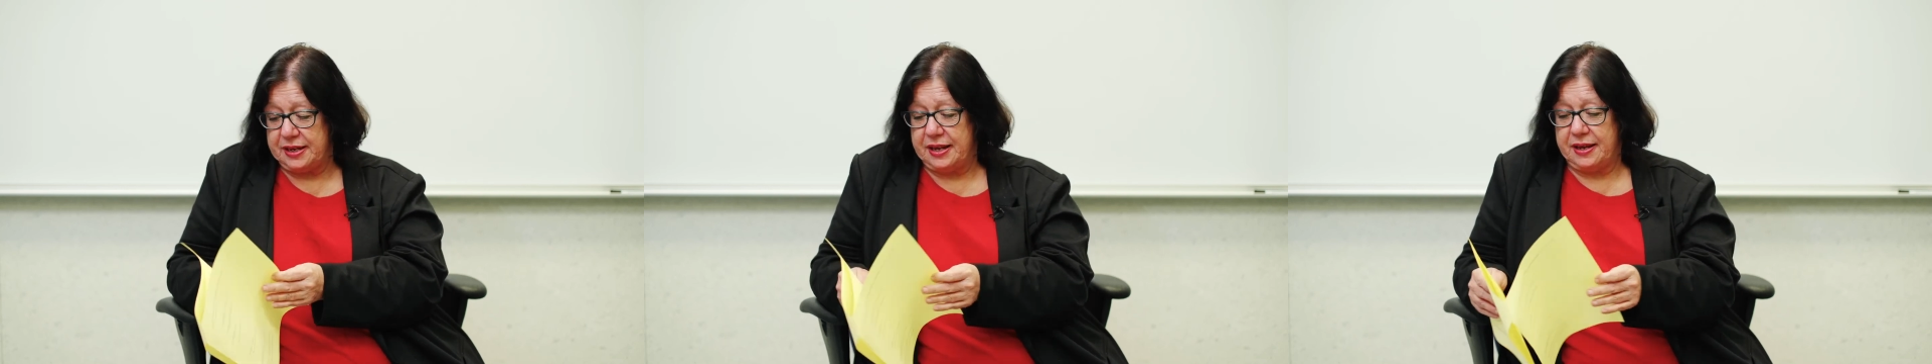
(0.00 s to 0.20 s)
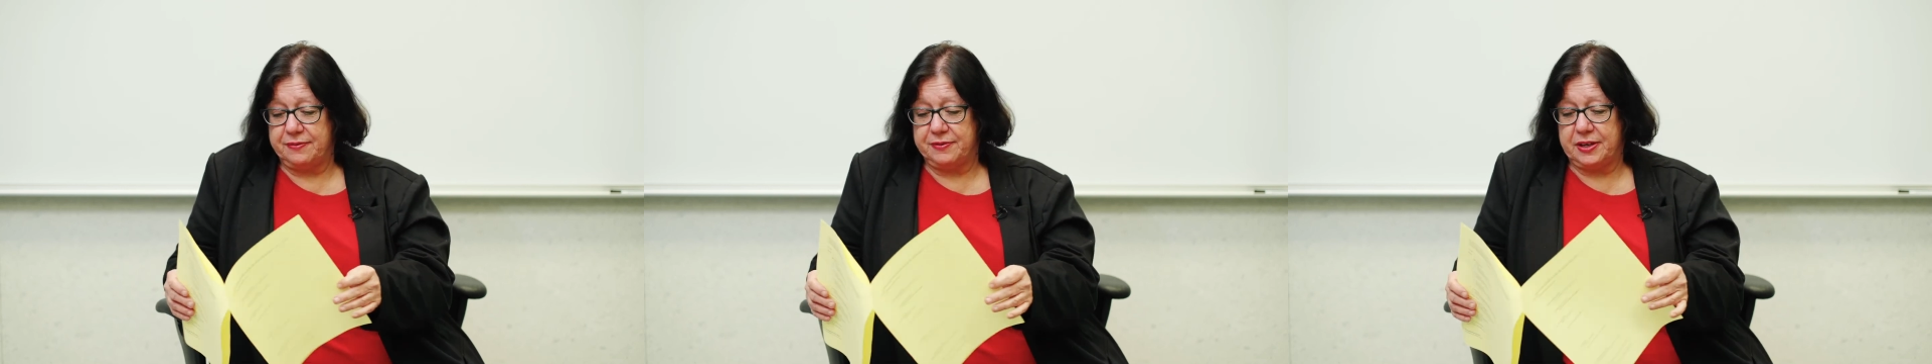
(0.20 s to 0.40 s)

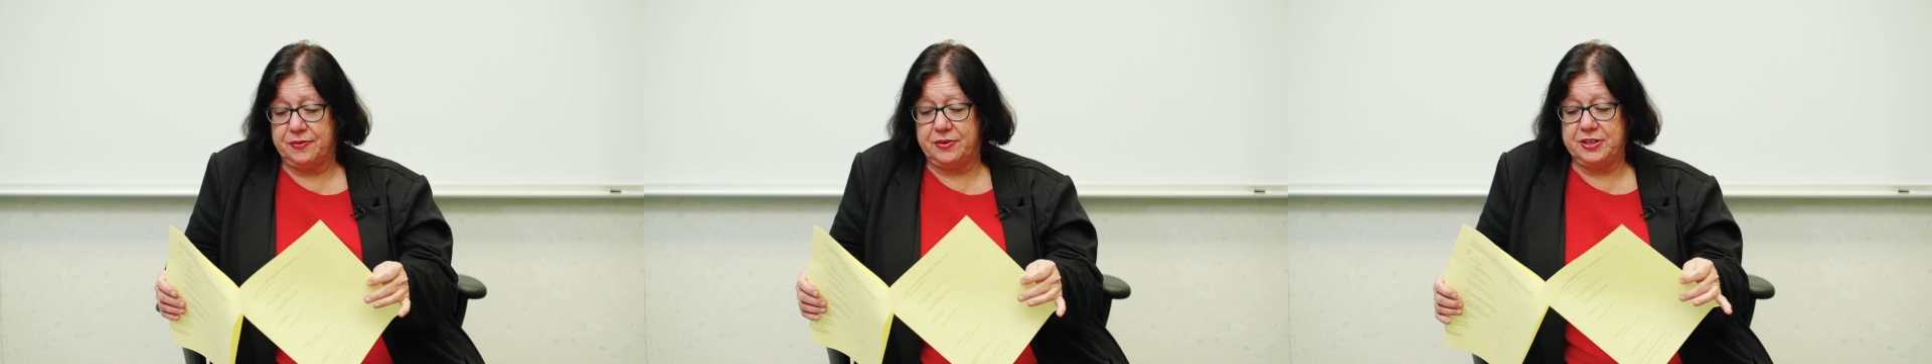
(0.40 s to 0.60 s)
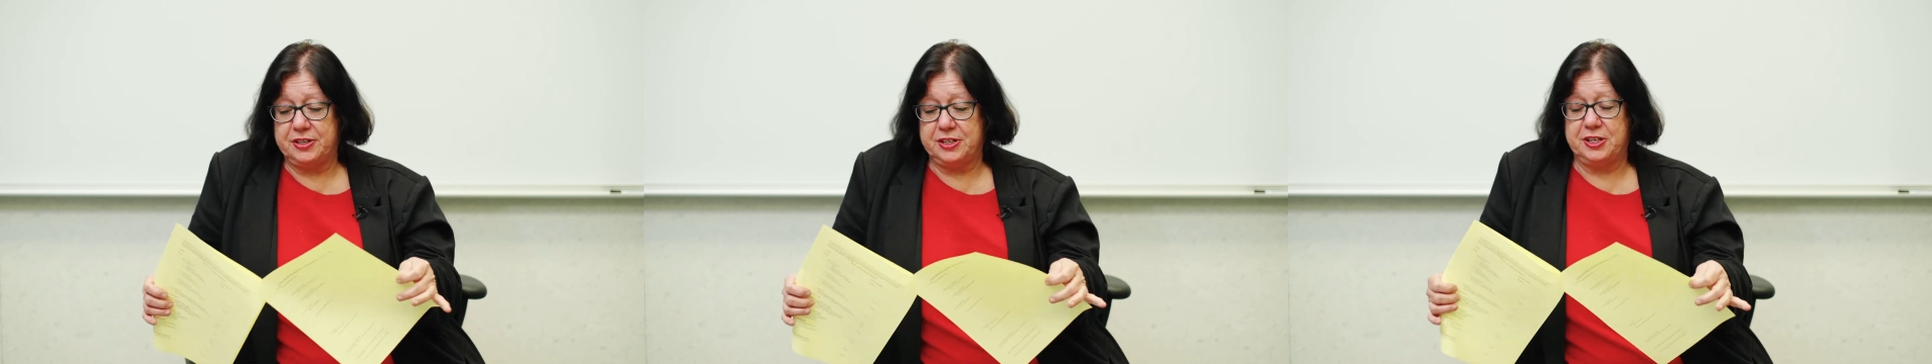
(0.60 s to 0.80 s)
I've
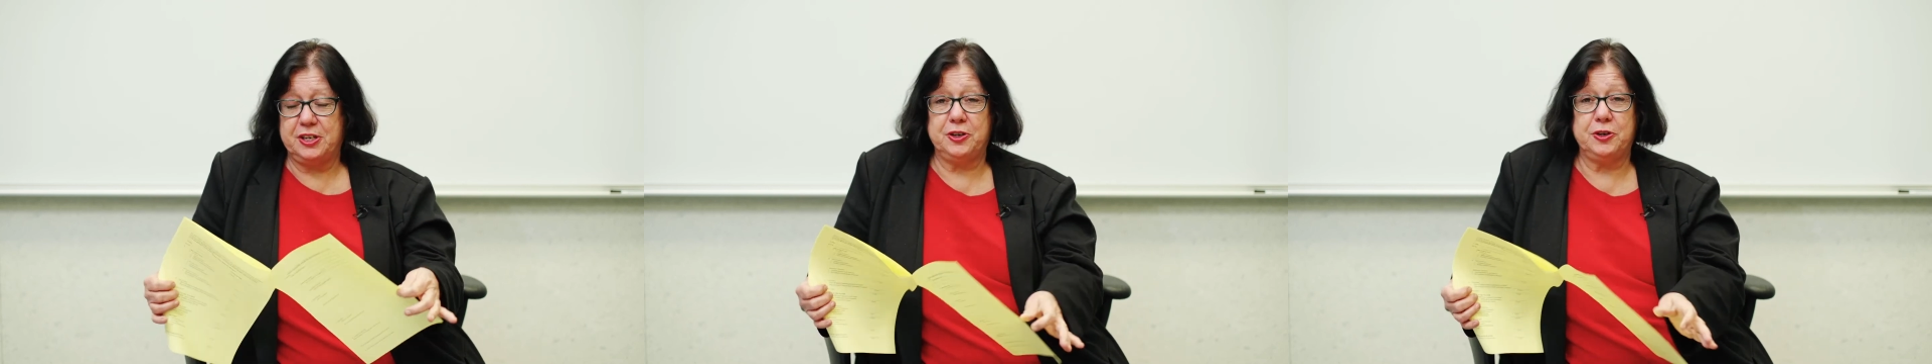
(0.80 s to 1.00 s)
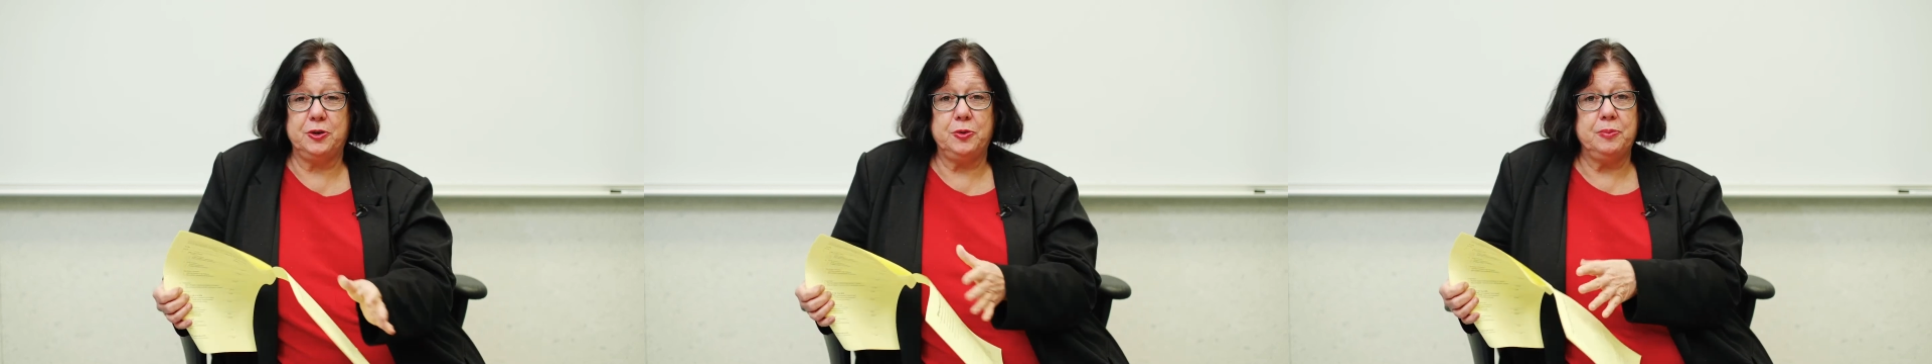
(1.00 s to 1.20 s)
given to
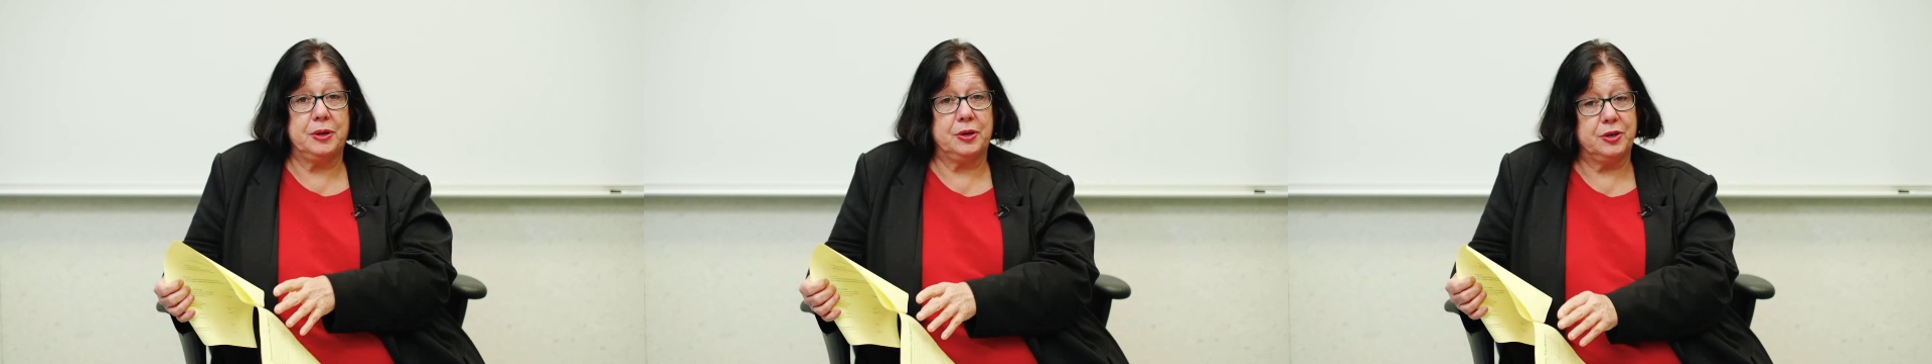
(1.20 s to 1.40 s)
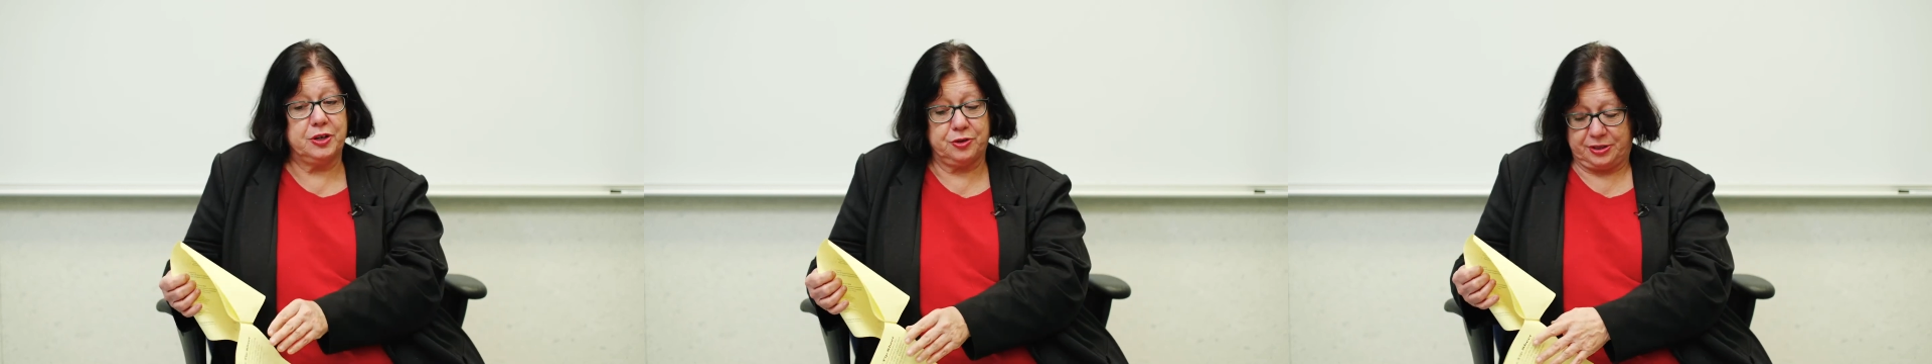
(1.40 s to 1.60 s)
you.
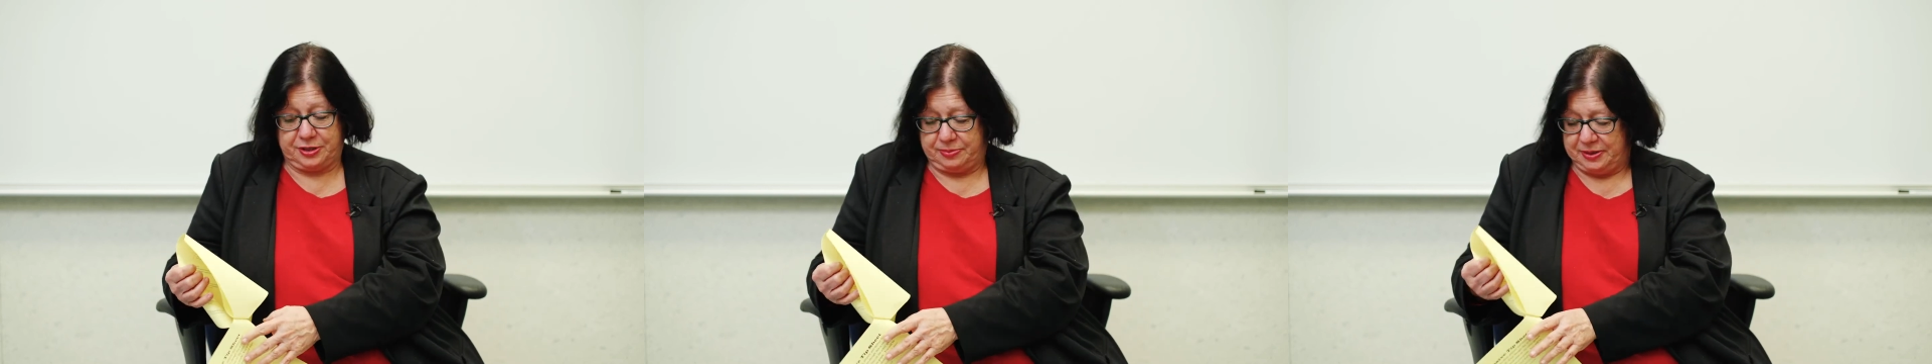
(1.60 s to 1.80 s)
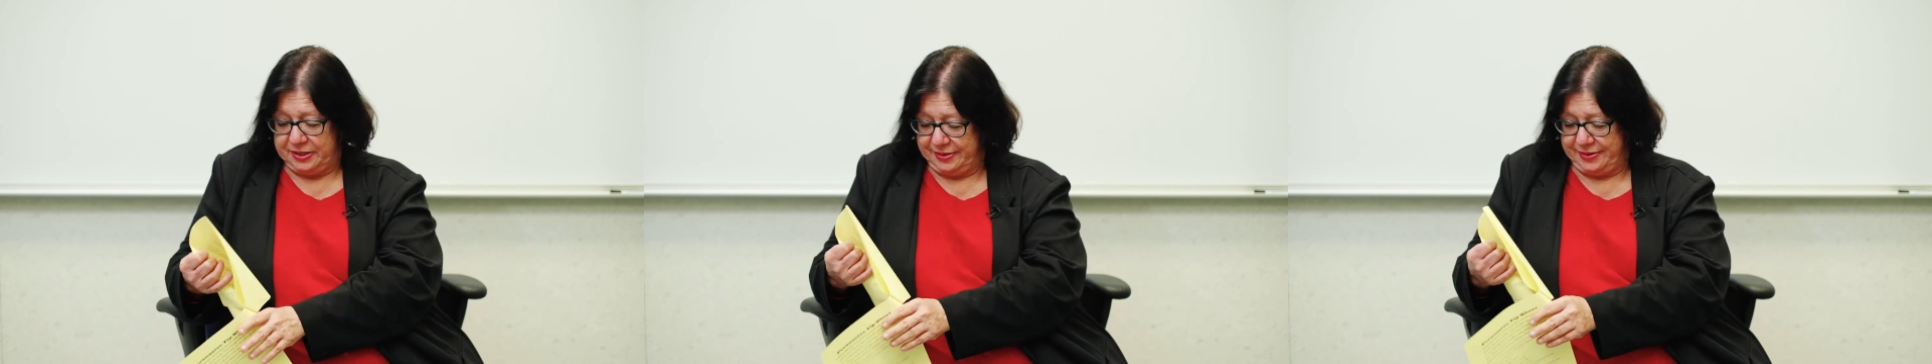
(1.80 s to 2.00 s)
Merry
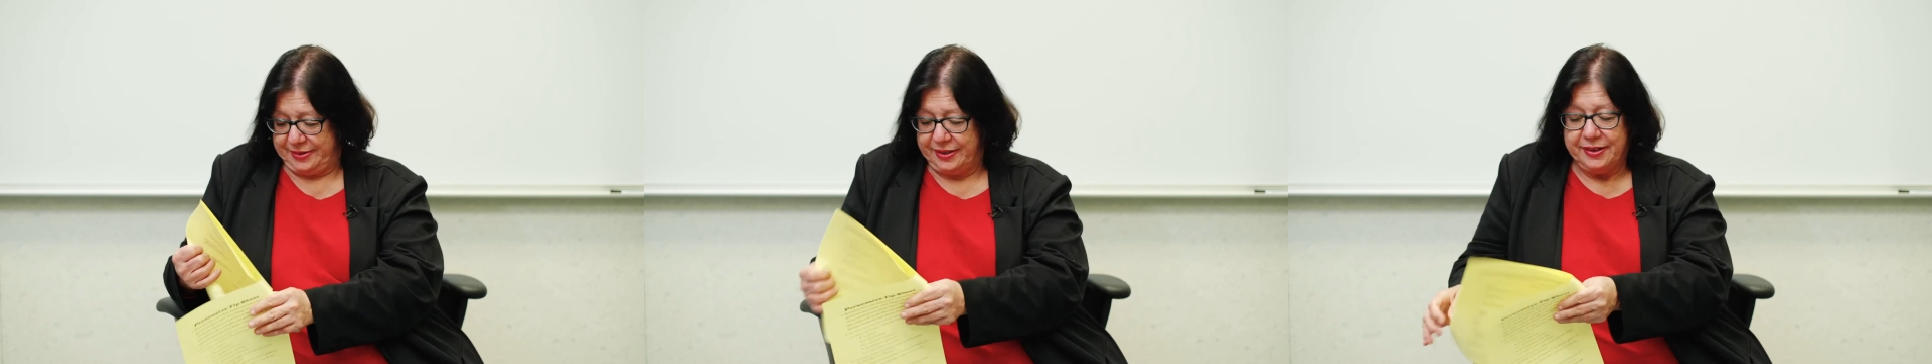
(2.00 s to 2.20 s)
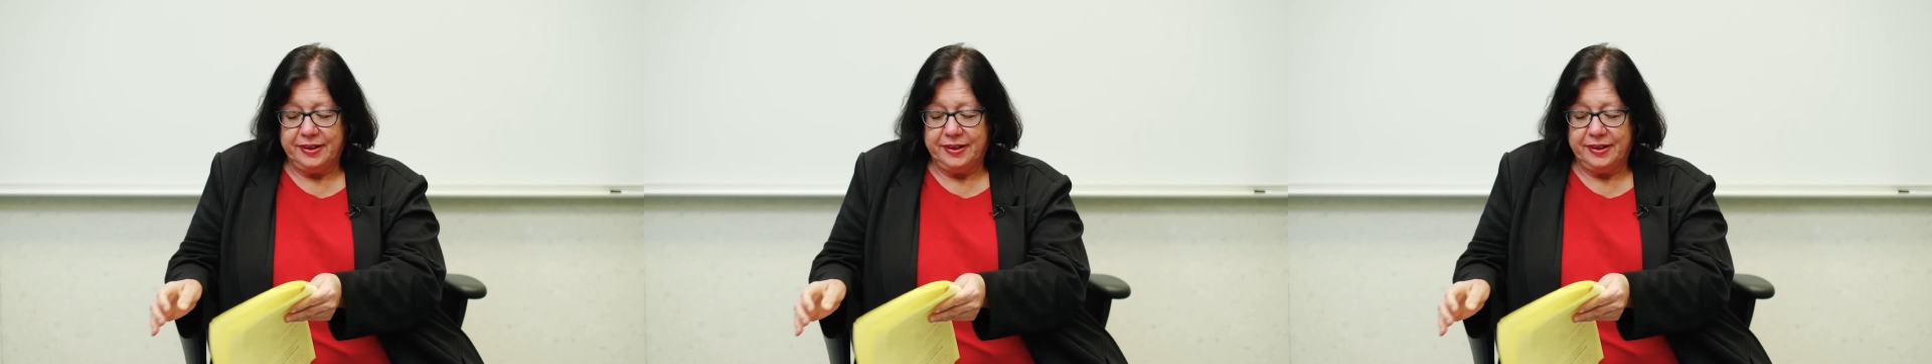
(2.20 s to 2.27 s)
Christmas.